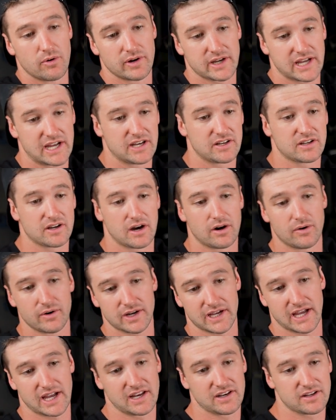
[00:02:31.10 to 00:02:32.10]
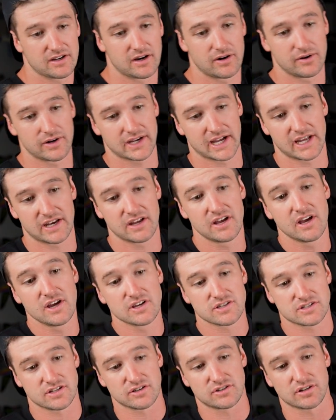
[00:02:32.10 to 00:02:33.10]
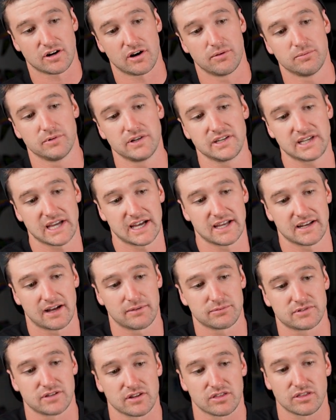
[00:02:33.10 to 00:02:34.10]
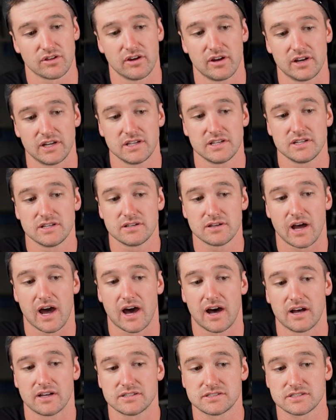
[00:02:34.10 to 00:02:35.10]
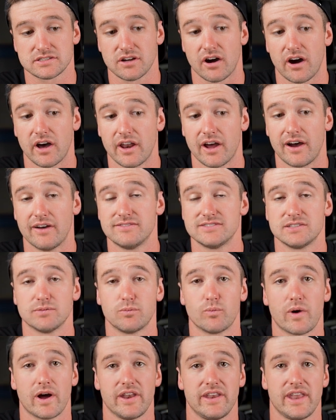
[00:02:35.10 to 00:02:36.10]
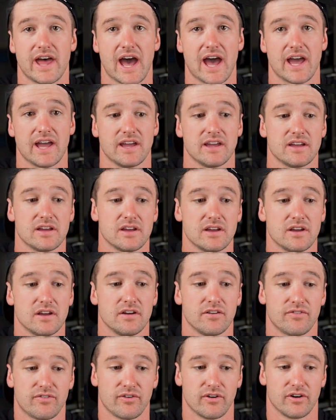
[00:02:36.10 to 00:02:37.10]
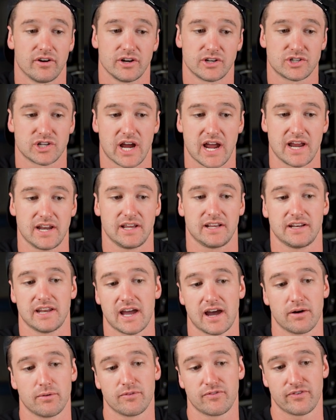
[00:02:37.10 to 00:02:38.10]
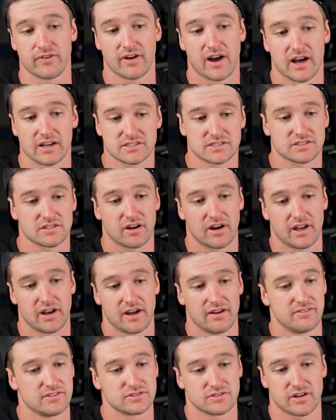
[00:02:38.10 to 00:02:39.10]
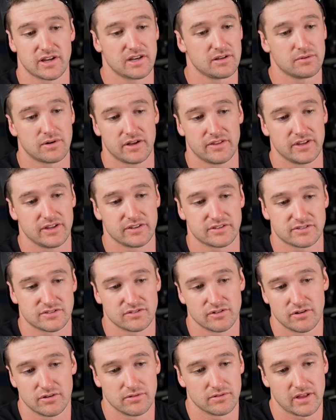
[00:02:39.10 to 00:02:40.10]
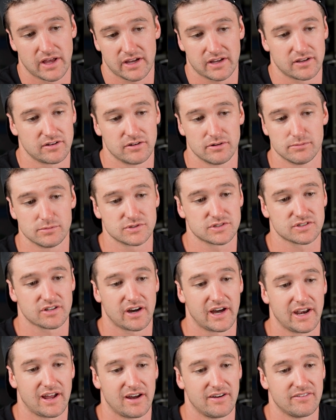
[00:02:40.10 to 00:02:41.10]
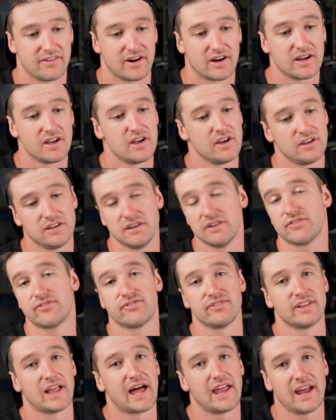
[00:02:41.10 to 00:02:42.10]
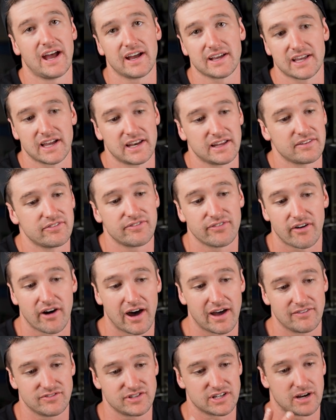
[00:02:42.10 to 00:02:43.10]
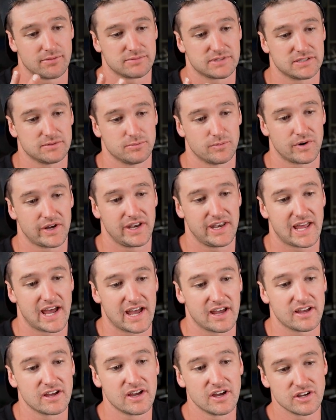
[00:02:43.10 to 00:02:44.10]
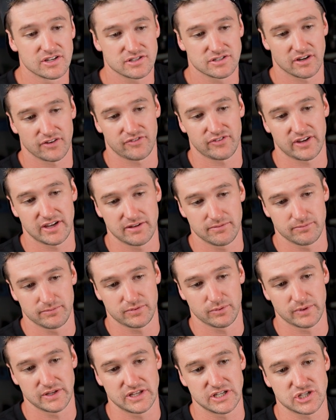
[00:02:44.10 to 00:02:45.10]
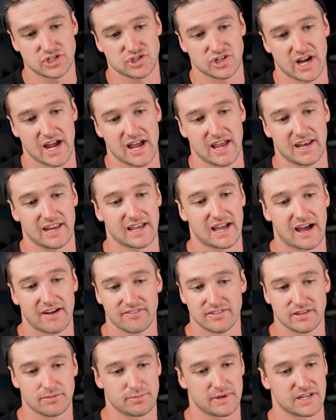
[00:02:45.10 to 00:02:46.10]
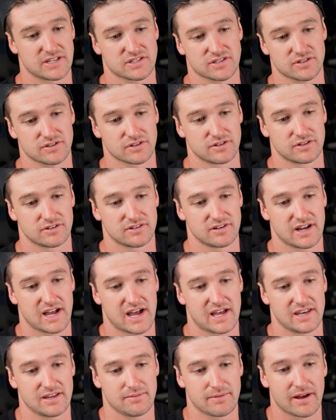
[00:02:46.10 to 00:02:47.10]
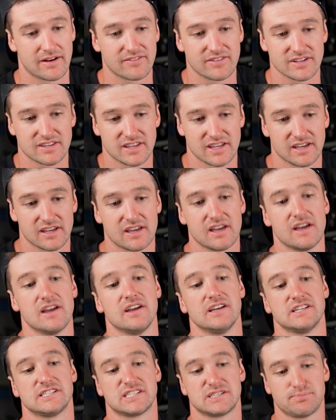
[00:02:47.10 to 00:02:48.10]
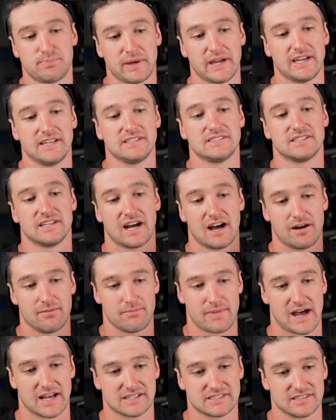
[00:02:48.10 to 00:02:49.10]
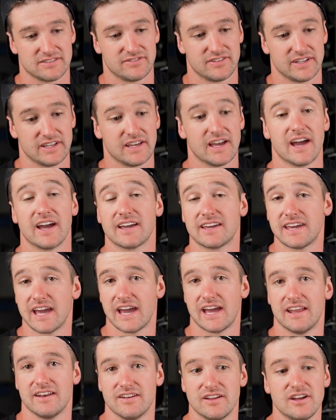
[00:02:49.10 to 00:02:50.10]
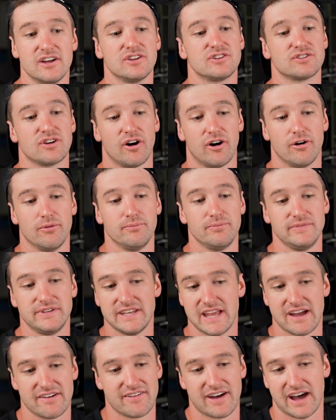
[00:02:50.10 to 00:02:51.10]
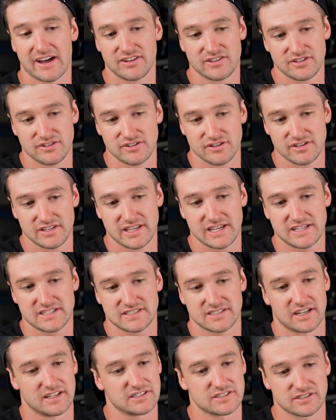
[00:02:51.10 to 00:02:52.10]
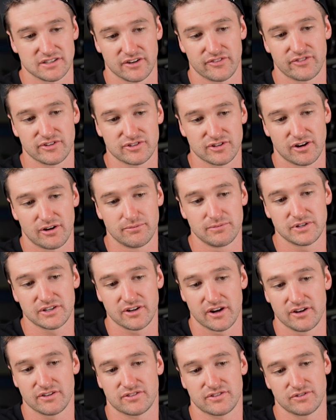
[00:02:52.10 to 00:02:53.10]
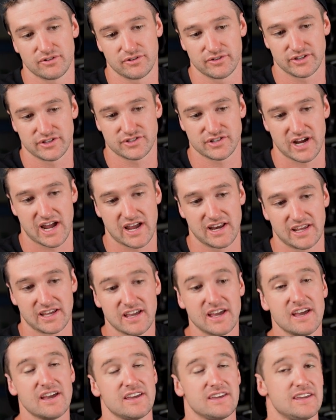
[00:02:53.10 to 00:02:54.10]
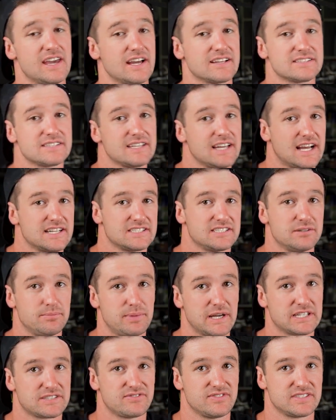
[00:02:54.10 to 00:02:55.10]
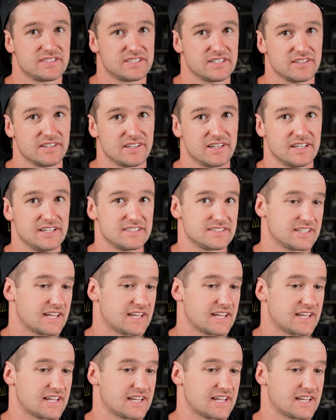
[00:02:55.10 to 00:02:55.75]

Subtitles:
again, go again, go again. So Tom would get up to 30 skydives in one day for a training. Now, for us skydivers or anyone that's not like a normal skydiver, you're flat out getting 5 jumps in one day. So for him, with his training, having the best crew around him, everything speeds it up massively. Again, Tom never had to do these stunts. So for Tom to go through all the training, yes, he has the best facilities,